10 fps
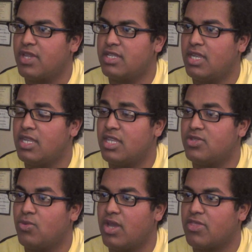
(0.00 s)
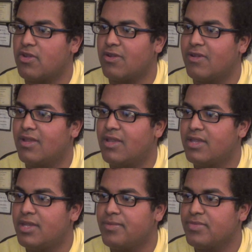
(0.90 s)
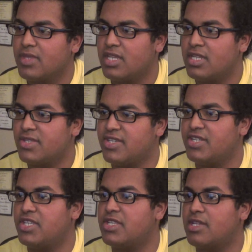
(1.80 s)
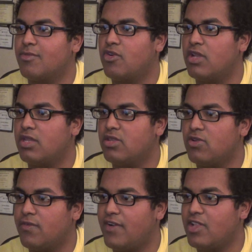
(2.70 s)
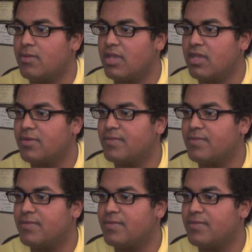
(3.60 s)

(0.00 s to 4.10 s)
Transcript: And in this weather, and then Sanji says, I'm going, don't follow me.